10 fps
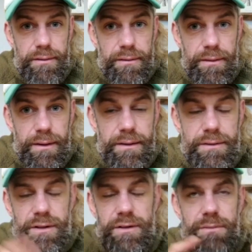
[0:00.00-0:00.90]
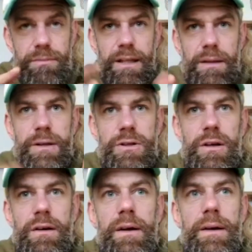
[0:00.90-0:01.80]
Yeah, so to paint the
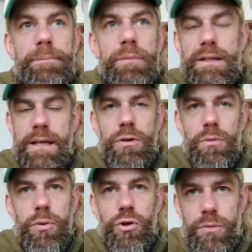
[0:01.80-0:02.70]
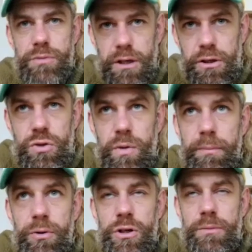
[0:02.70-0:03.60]
picture, say I'm doing push-ups. I can do 20
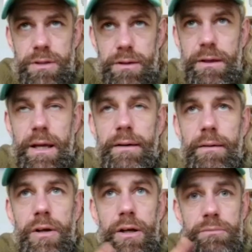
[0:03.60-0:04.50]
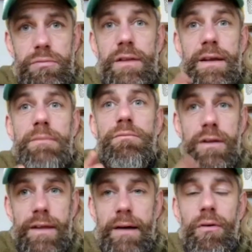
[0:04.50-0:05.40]
push-ups. I'm going to breathe in,
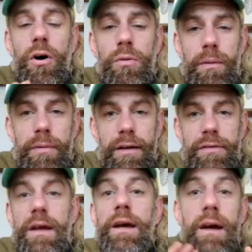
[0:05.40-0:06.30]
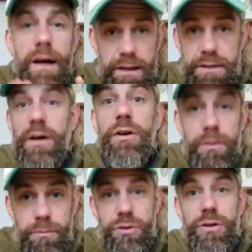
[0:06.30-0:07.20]
breathe out, hold my breath, and I start
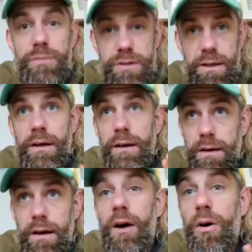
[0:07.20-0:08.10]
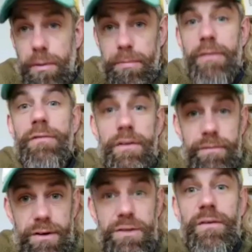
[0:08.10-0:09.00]
doing push-ups. I hold my breath for the
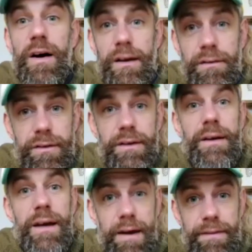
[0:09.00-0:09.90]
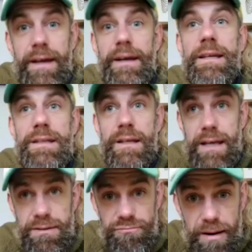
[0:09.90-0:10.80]
first 5, and then
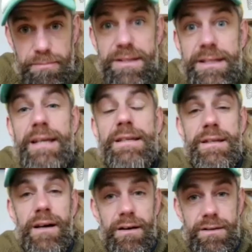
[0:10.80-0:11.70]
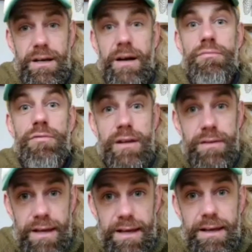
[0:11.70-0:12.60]
as rep 6 starts, I
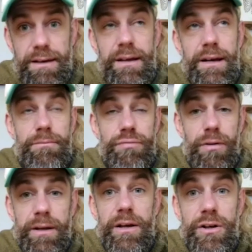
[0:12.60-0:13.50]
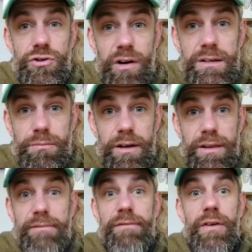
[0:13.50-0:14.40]
breathe in, and I'm probably going to try to
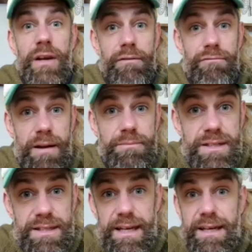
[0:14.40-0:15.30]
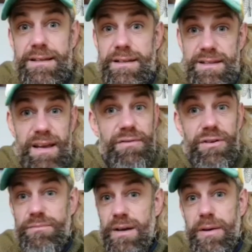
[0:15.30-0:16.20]
breathe in for like rep 6,
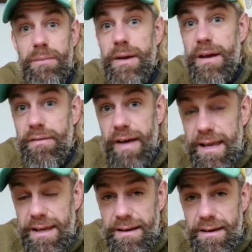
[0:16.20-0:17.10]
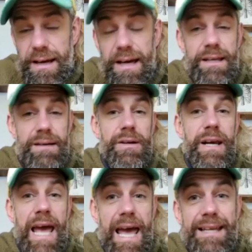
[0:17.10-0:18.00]
7, and maybe a bit of 8, and then I'm going
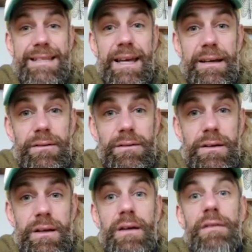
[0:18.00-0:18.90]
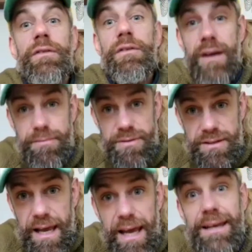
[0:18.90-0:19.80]
to exhale for reps
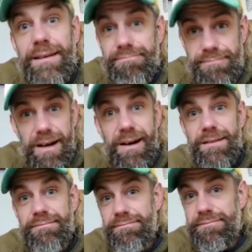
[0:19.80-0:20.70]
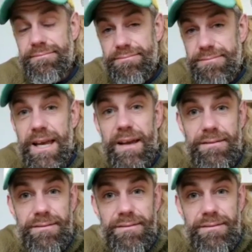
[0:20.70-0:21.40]
8, 9, 10.